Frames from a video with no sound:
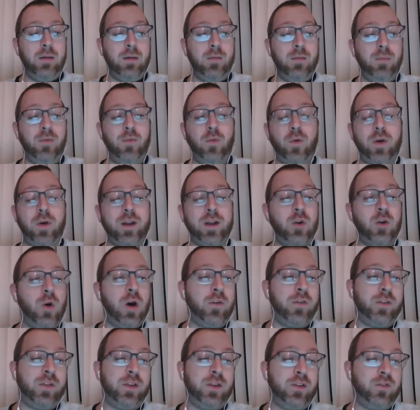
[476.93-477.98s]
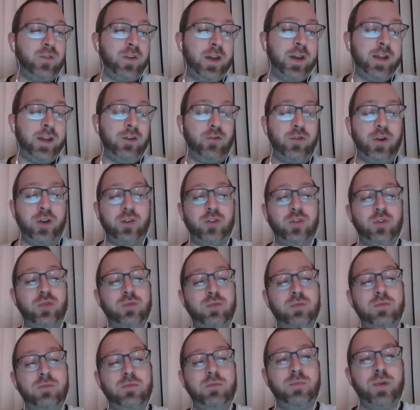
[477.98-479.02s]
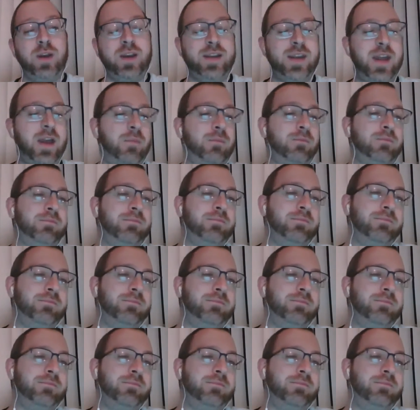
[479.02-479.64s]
Before I go off in this fight, Chris, break it down.